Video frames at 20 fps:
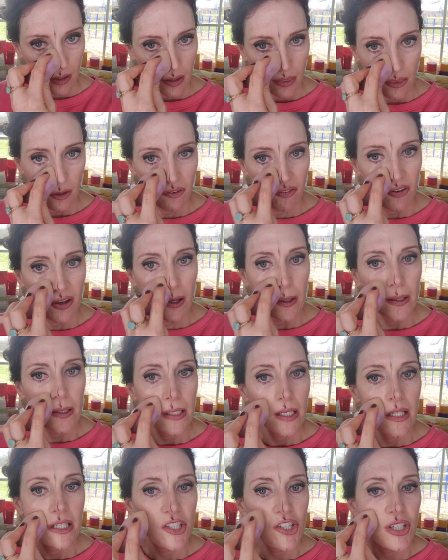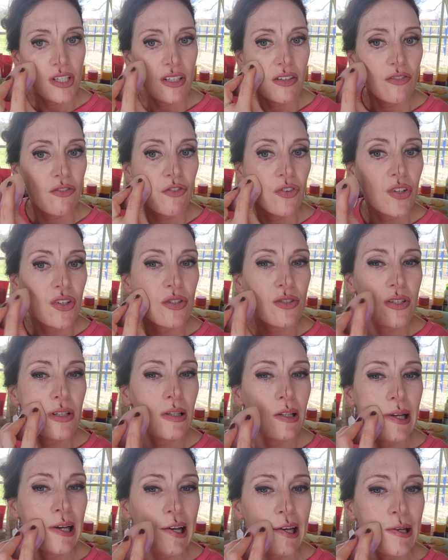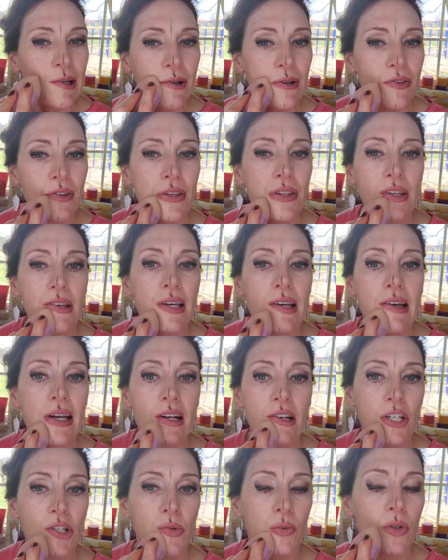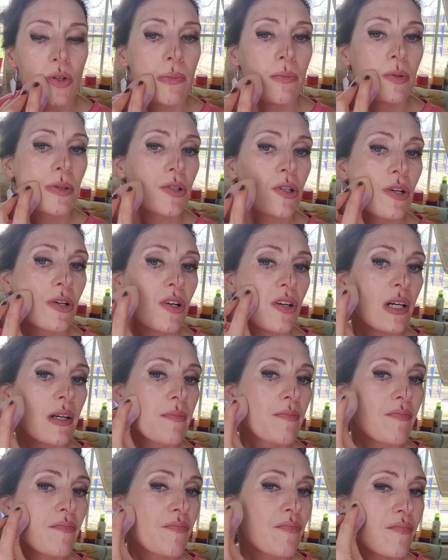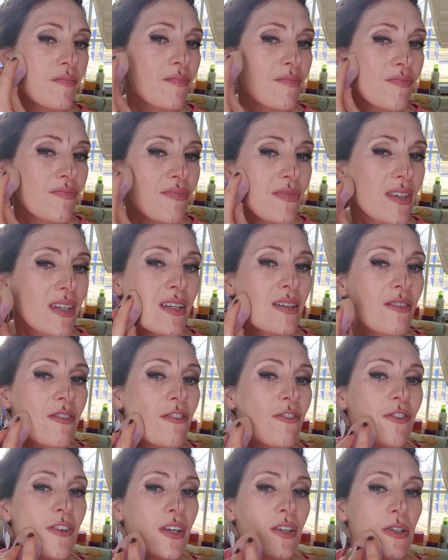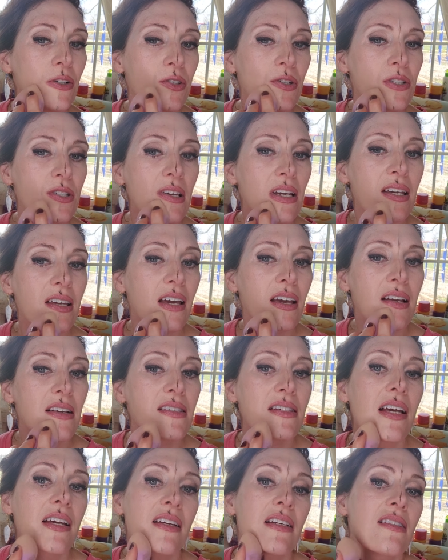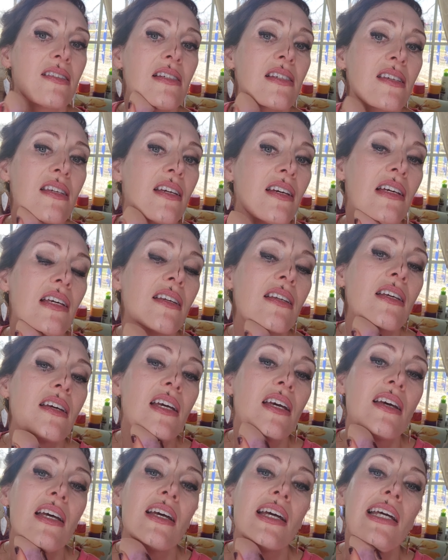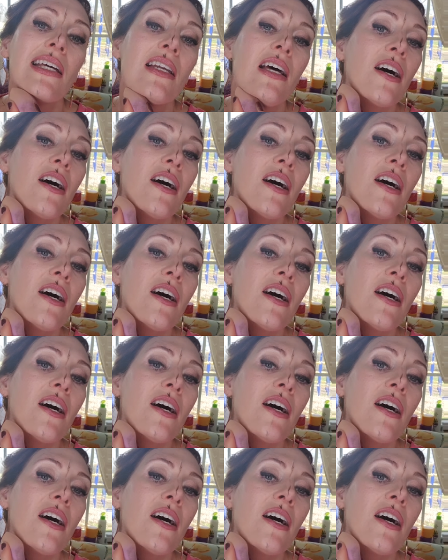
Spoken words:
the foundation feels lighter than the actual BlurCream. It feels like a second skin. And